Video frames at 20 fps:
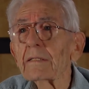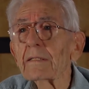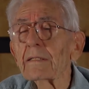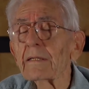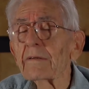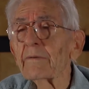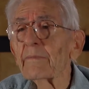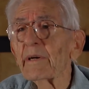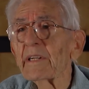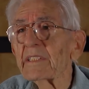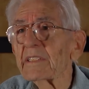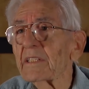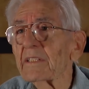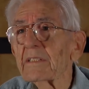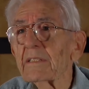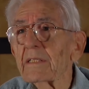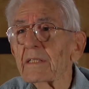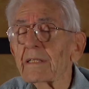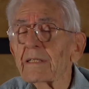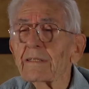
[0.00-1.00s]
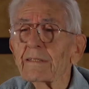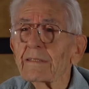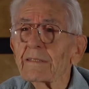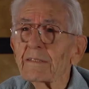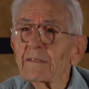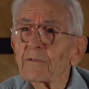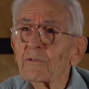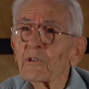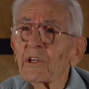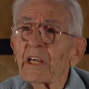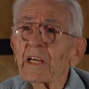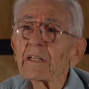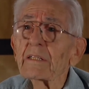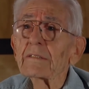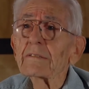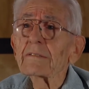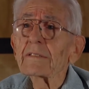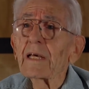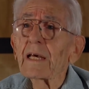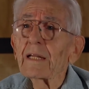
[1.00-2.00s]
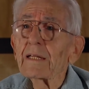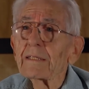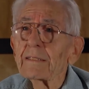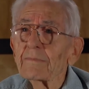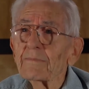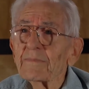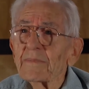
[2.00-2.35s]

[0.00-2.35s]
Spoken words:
Everybody said, you can't do that.